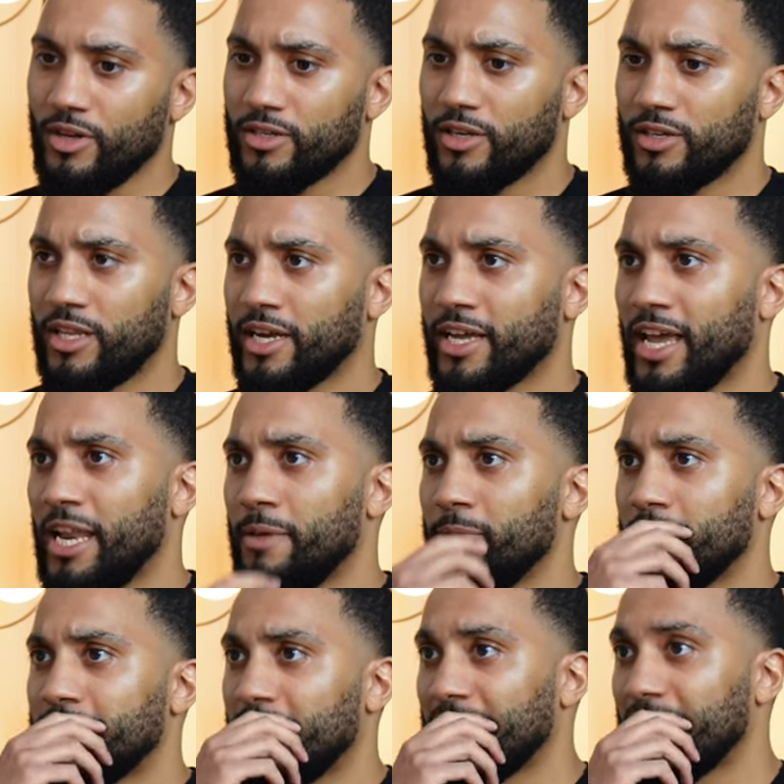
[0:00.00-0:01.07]
So I was like, okay, let
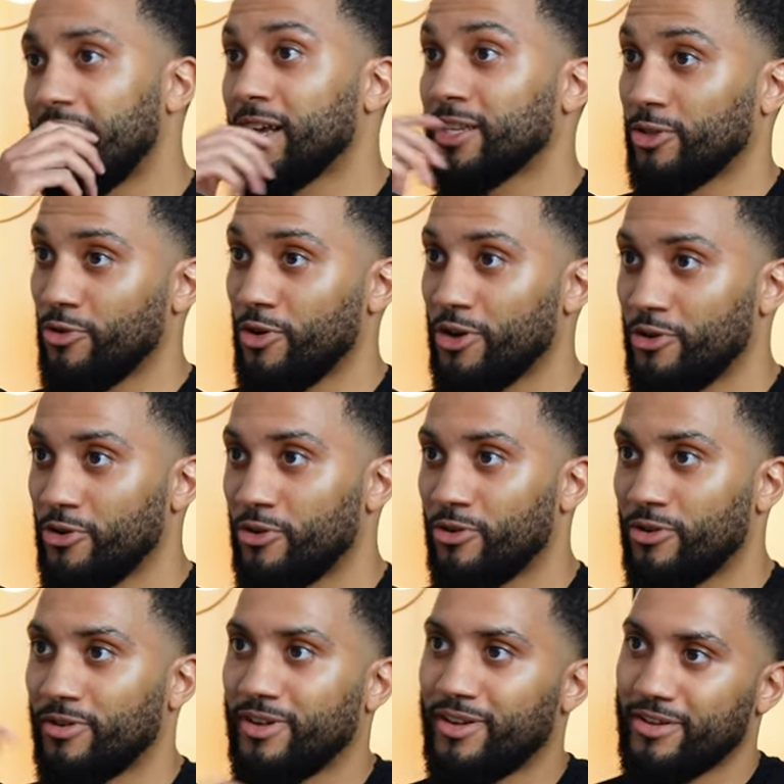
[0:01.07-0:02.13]
me check out. I saw it on
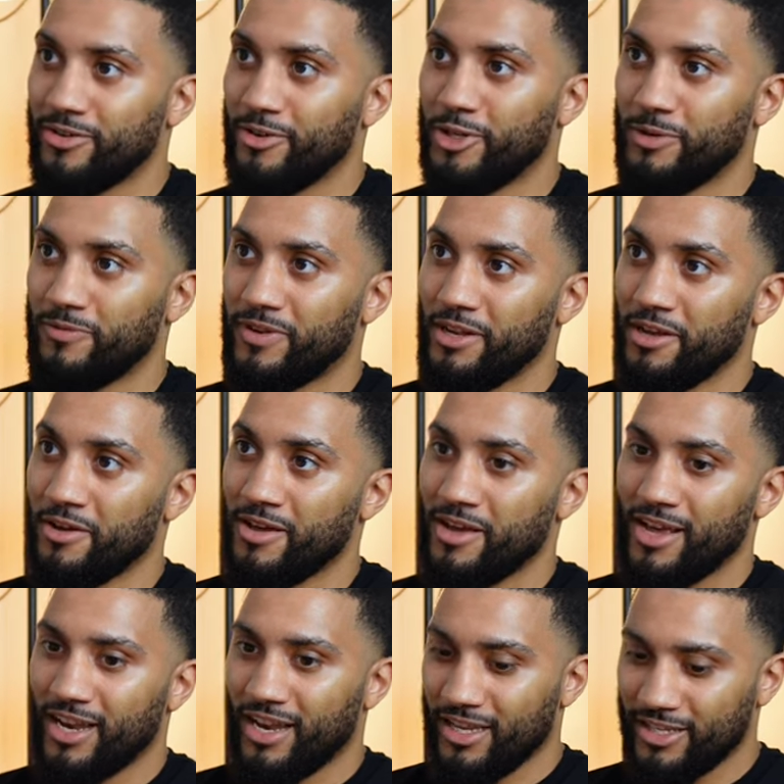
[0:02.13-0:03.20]
your YouTube video.
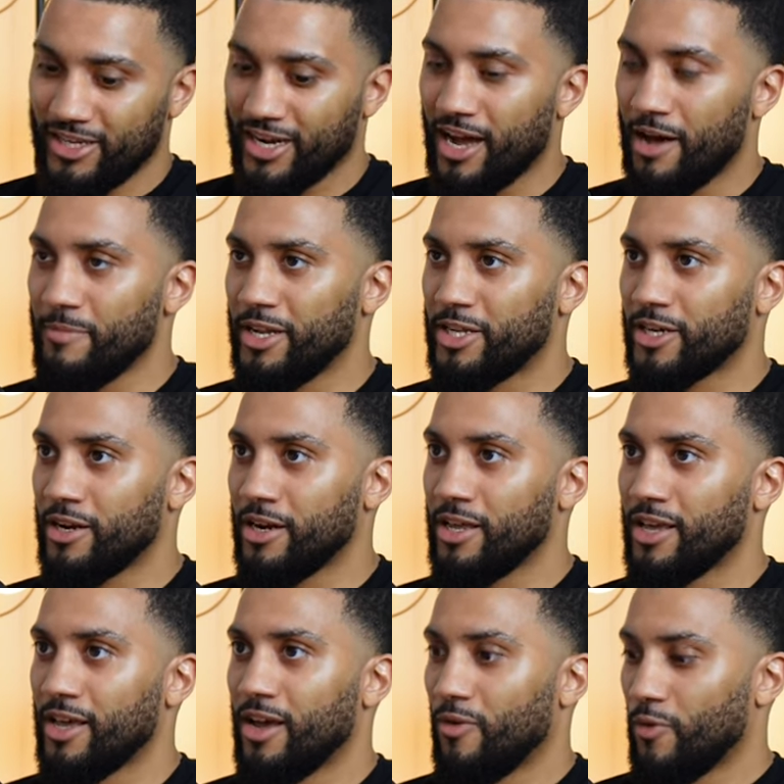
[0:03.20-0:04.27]
Yeah. Let's check out
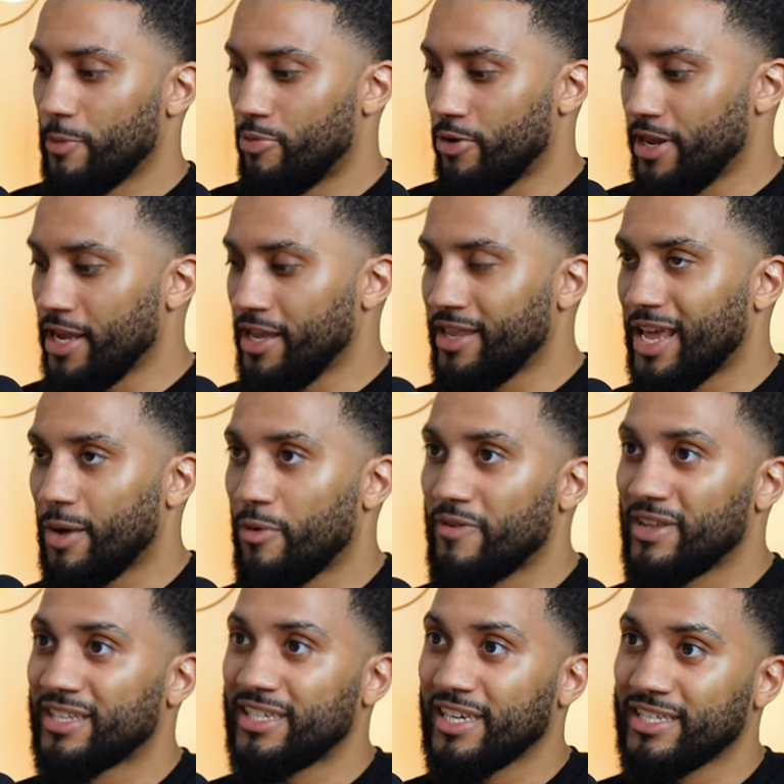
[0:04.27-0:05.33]
Midjourney. We put it in there.
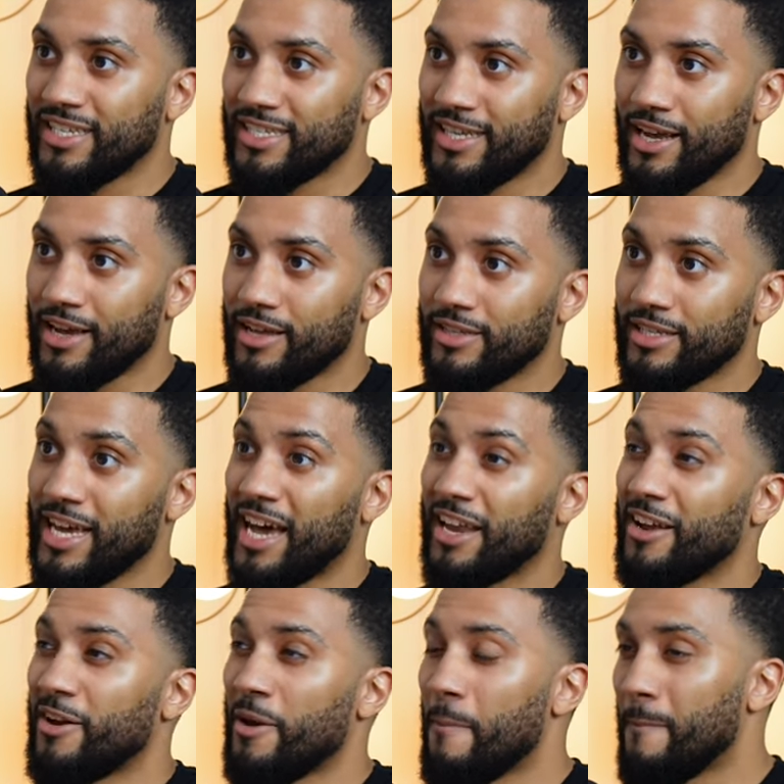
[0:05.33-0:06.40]
Within 60 seconds, he
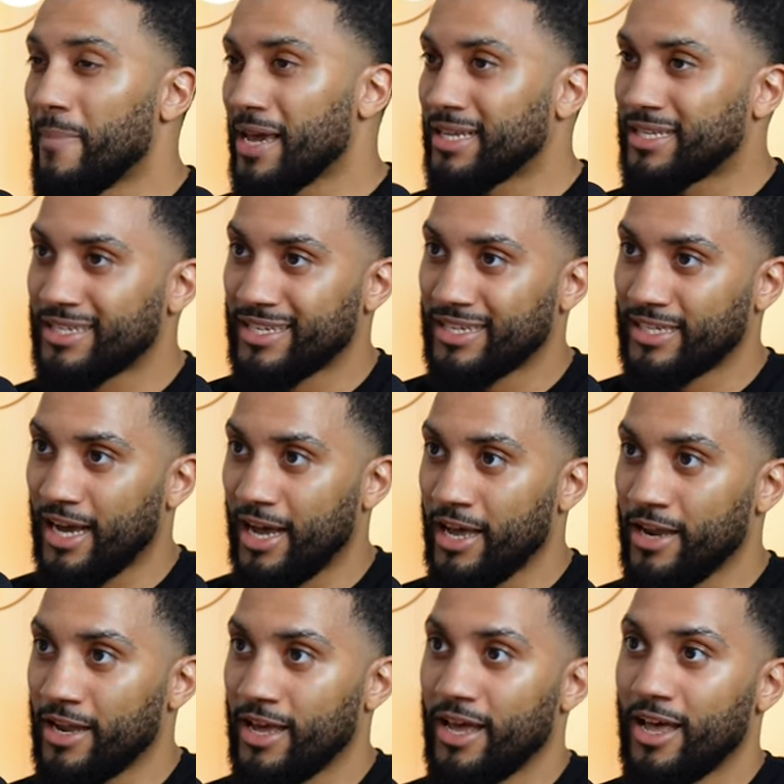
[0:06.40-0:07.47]
had an amazing
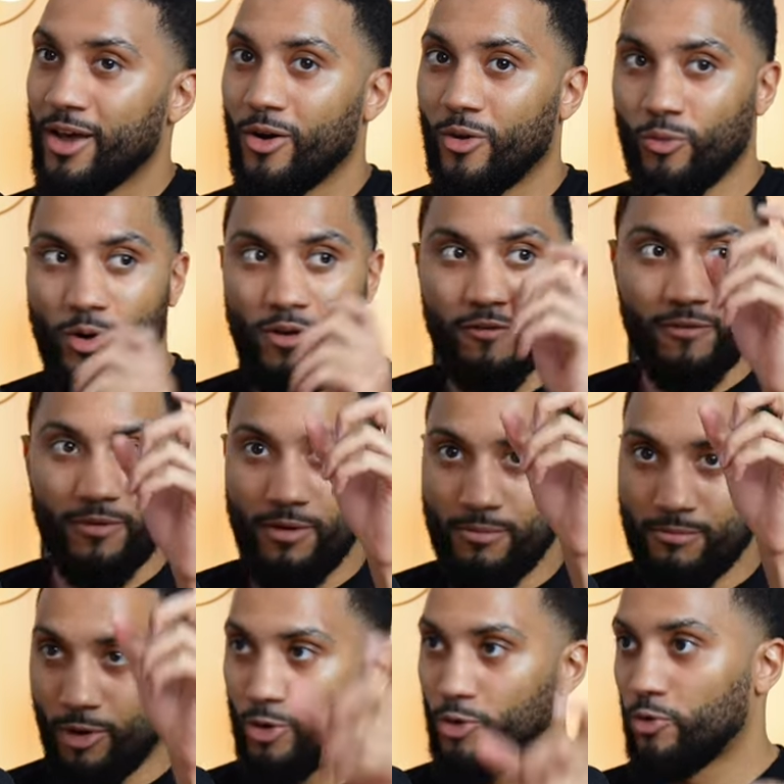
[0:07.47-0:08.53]
design with
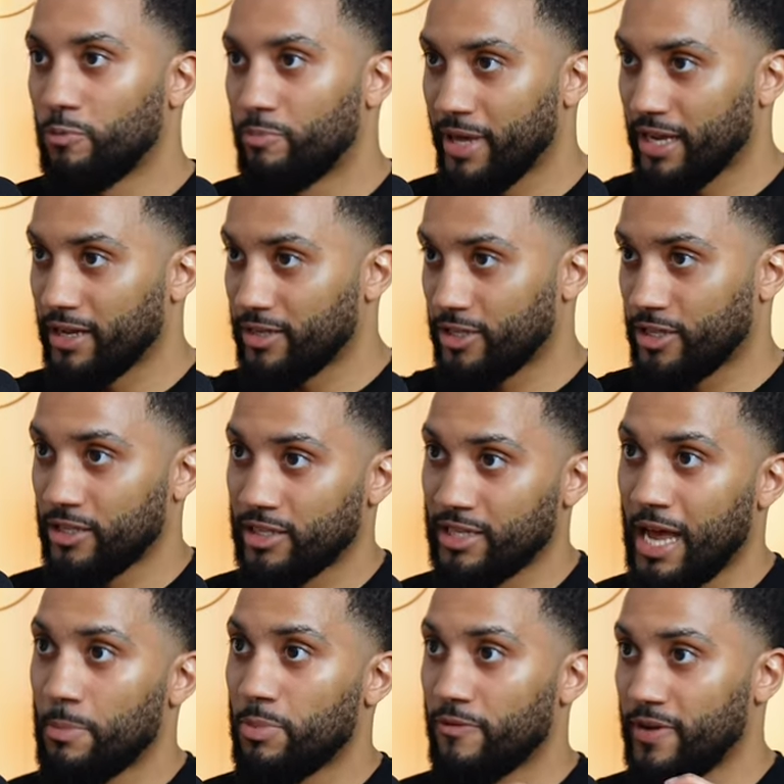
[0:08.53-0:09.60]
model pictures,
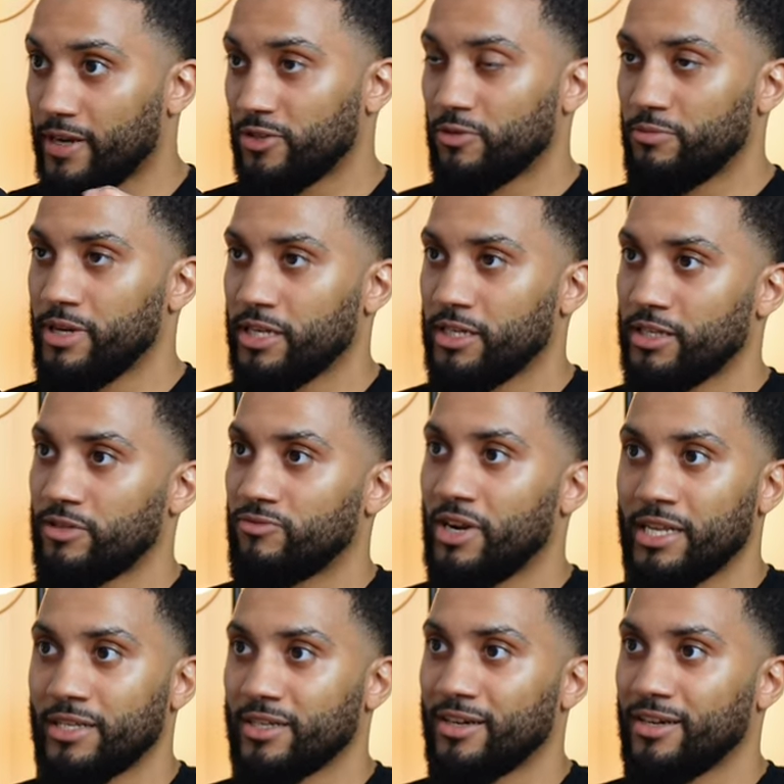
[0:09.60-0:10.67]
like professional pictures. They look
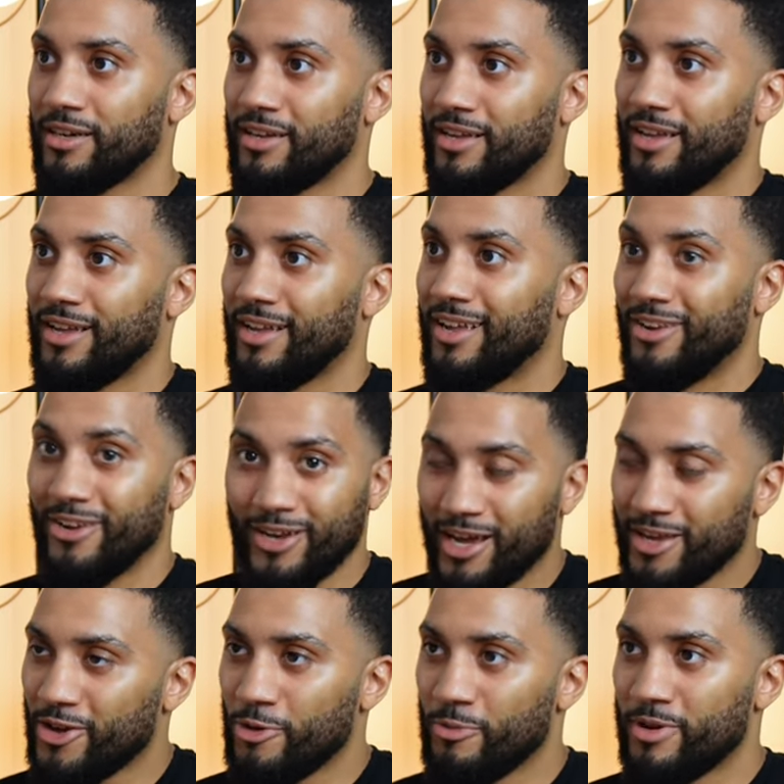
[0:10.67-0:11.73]
like humans, right? Look
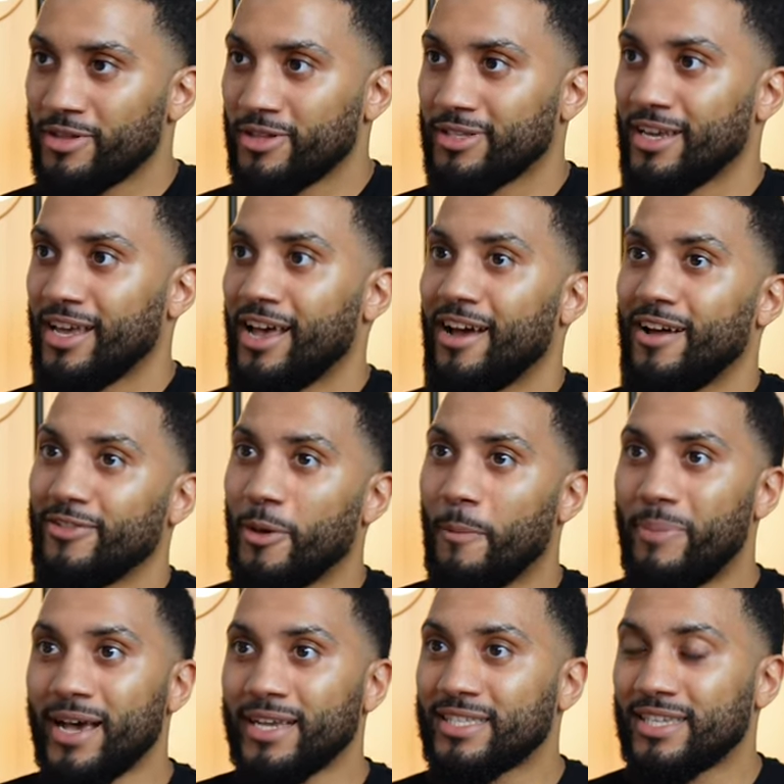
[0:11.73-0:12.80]
like humans. Yeah. The
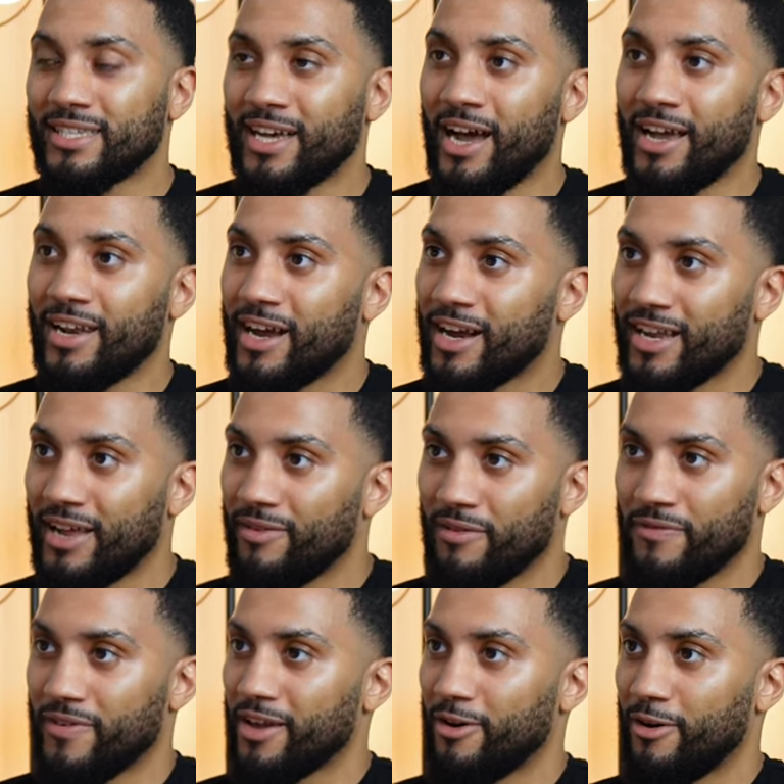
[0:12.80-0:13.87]
best design I could ever
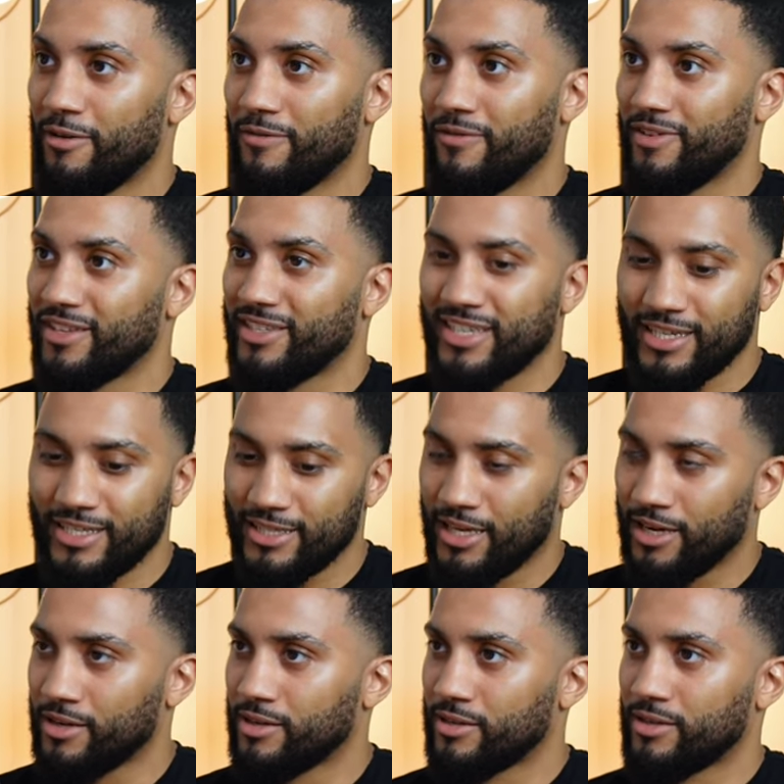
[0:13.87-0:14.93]
think of. Yeah. 60
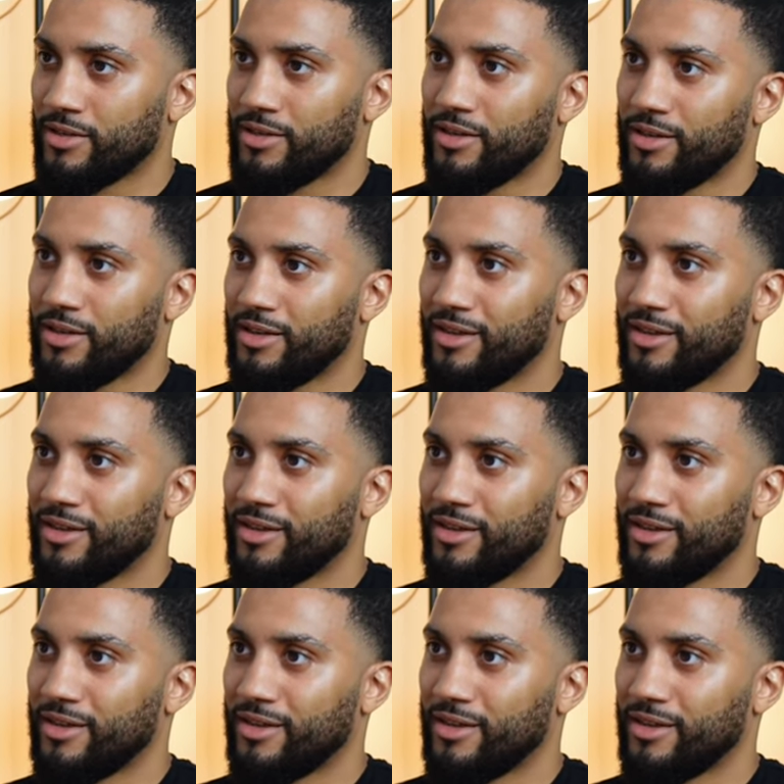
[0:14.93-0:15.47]
seconds. Done.